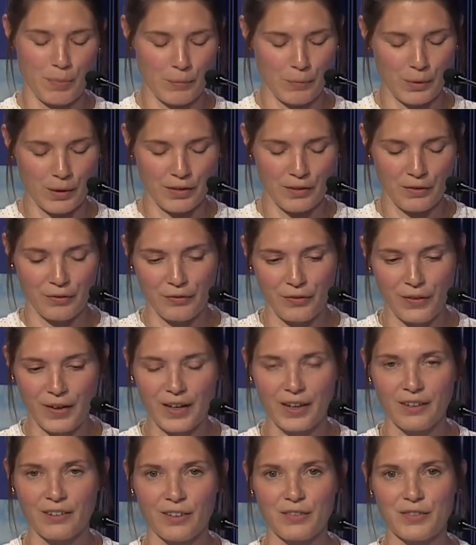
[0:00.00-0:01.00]
with the
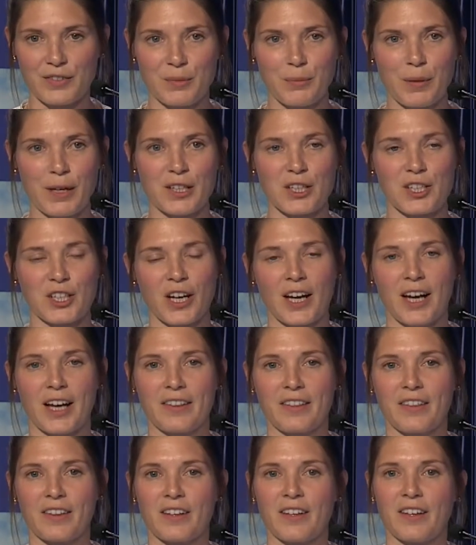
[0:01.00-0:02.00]
fear of dementia
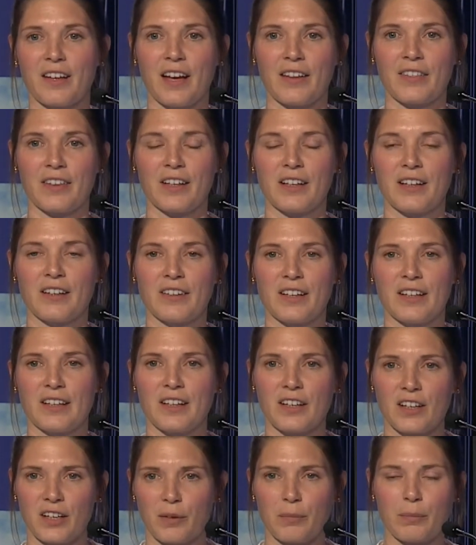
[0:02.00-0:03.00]
and the
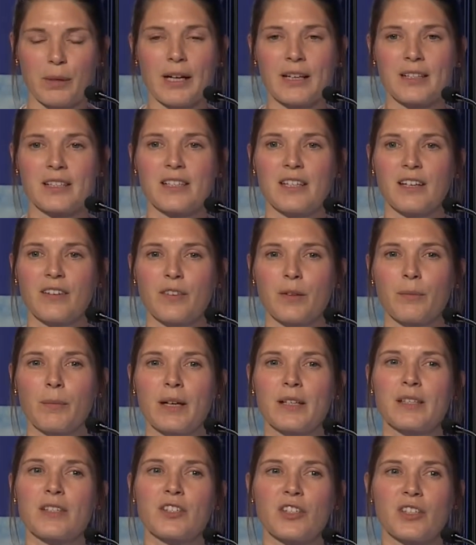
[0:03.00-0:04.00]
complexity of the
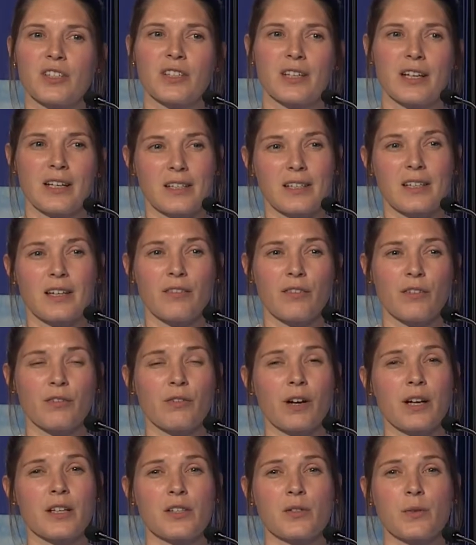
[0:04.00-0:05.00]
messages, it has given
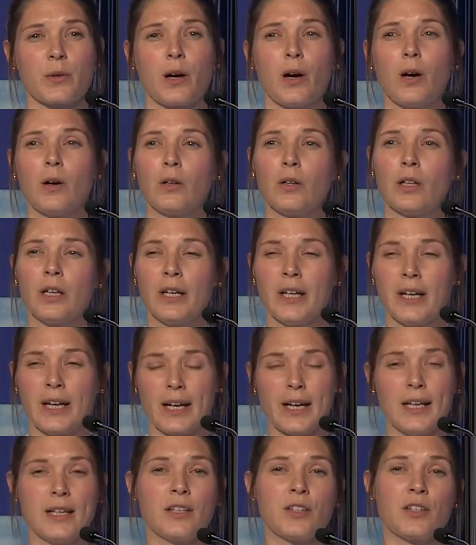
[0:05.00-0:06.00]
rise to a whole
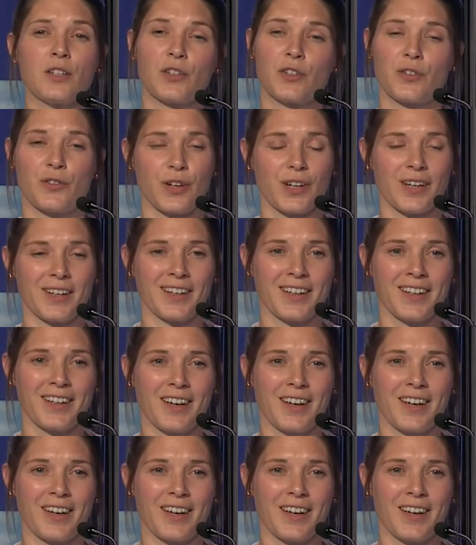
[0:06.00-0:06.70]
industry